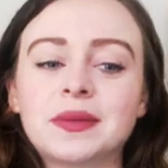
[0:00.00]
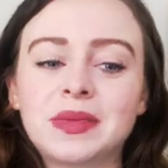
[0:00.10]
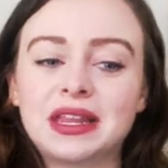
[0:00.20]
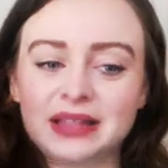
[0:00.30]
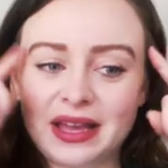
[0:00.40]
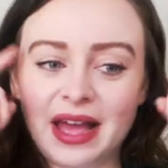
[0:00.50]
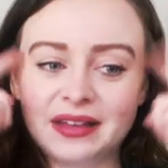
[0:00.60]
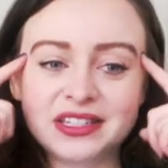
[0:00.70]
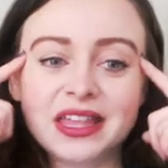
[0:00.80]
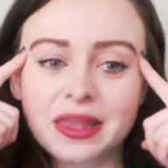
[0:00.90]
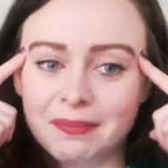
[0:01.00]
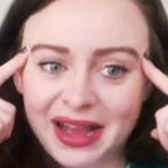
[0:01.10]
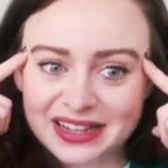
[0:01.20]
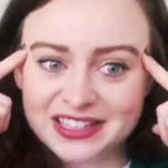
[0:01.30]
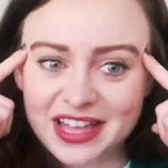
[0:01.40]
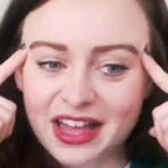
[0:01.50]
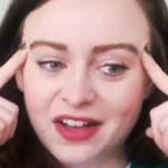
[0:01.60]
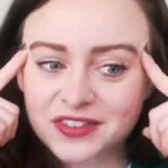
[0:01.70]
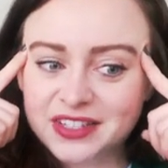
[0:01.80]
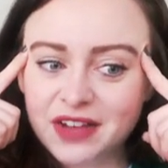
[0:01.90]
up getting like I have to get in the
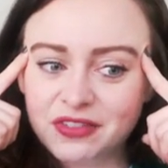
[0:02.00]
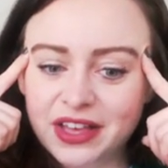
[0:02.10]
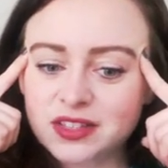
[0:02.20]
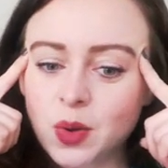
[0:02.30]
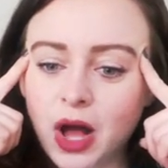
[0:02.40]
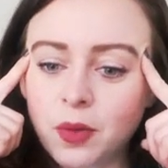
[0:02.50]
mindset of stuff like so